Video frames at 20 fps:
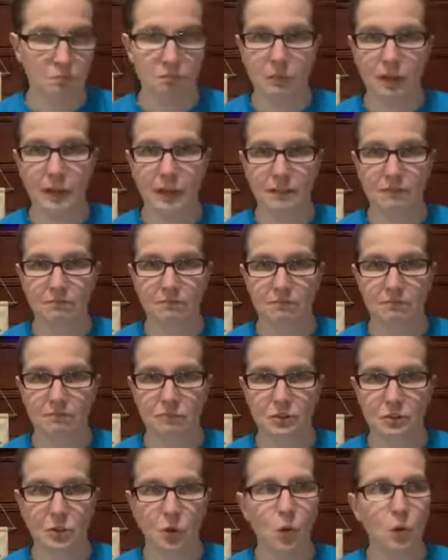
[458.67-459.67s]
like
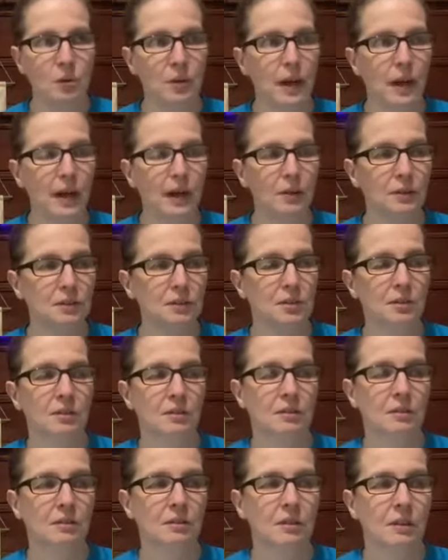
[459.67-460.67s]
sold out,
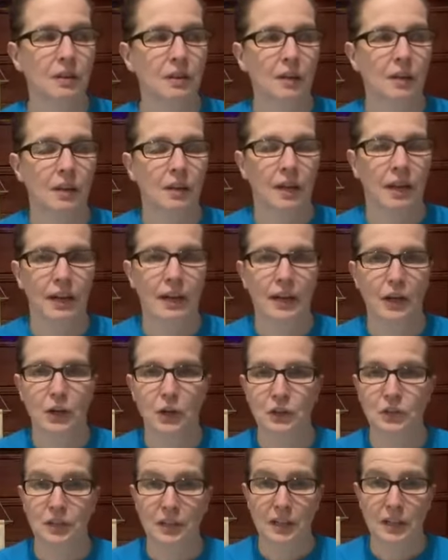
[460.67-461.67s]
and I
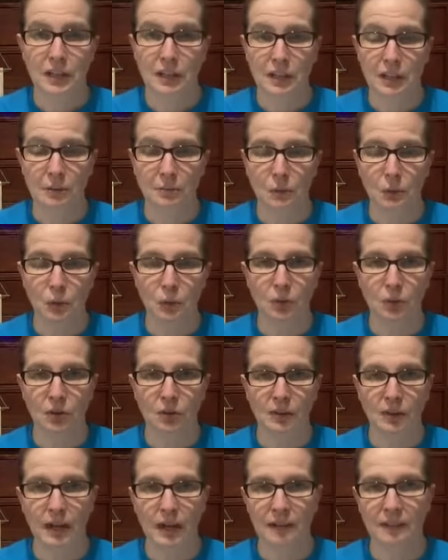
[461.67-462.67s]
couldn't get it
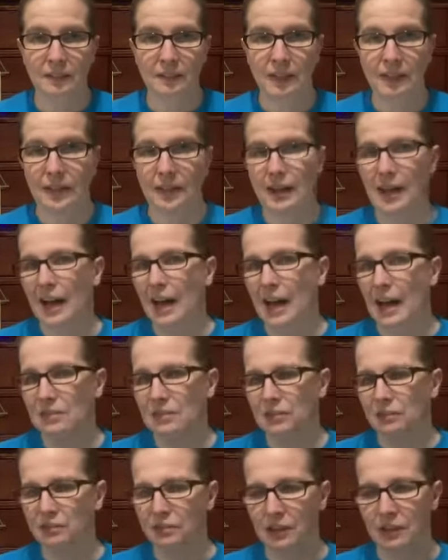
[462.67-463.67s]
anymore. And then I have
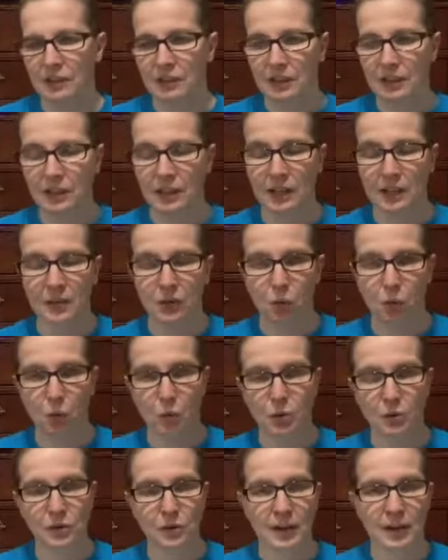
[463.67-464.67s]
a feeling an
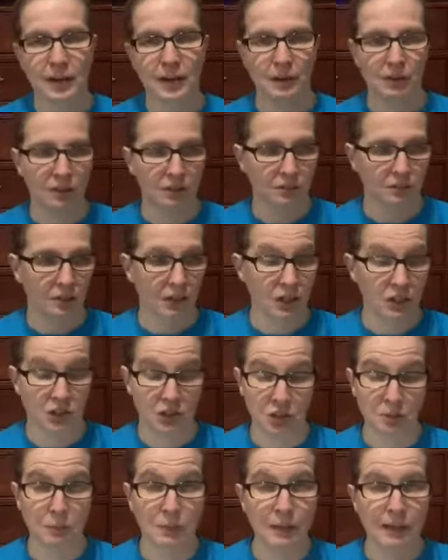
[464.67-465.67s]
order came, or a
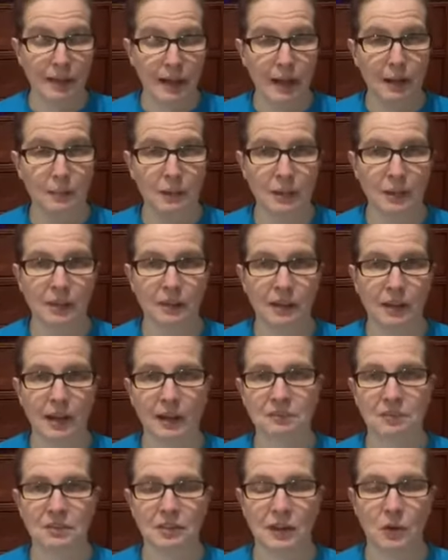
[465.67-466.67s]
shipment came in
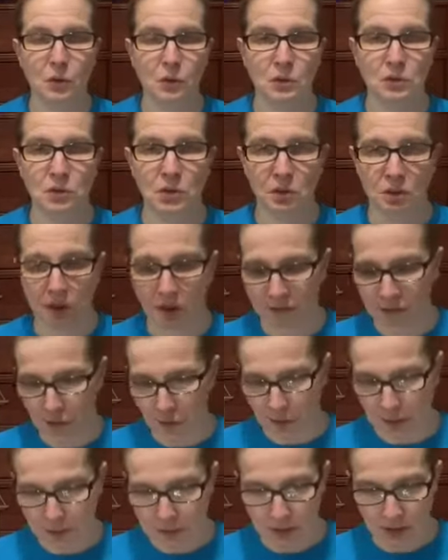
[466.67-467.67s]
after they already took it off the
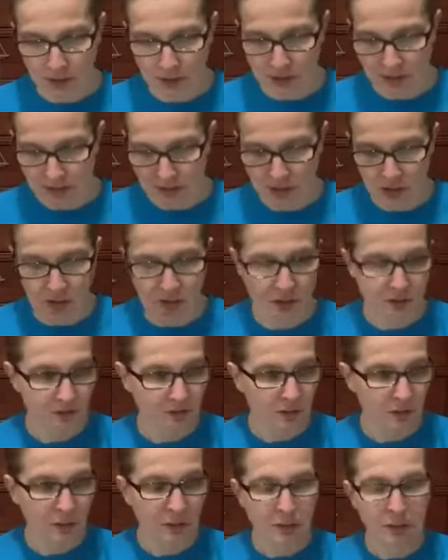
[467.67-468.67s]
website, and it
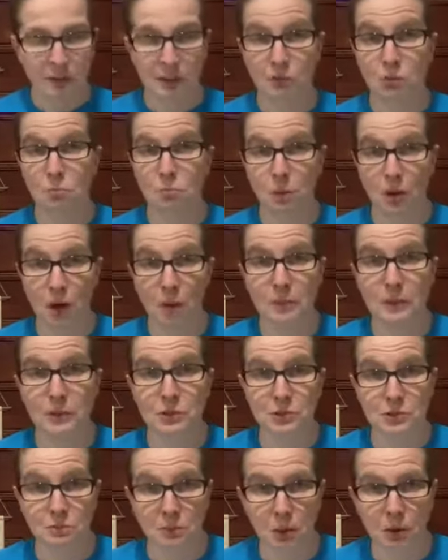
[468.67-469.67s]
was probably
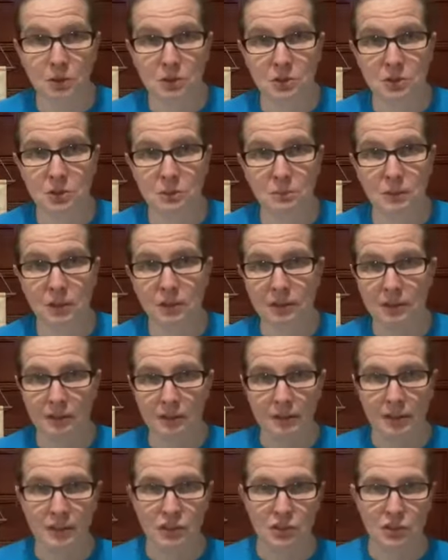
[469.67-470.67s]
a small shipment,
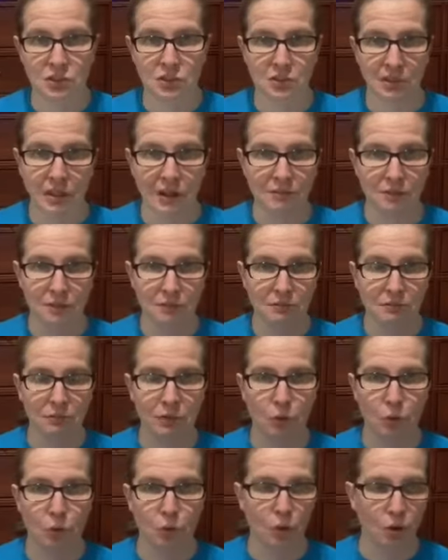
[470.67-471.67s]
and they just saved them
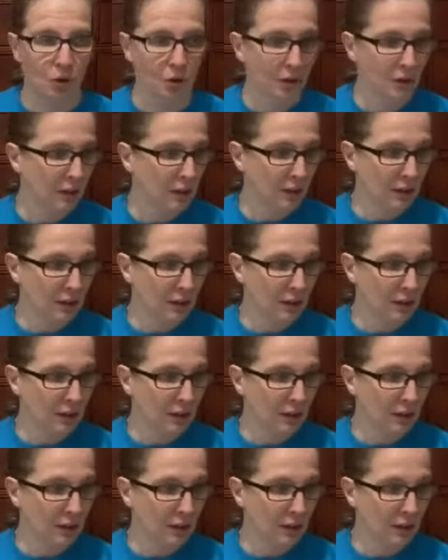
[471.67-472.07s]
for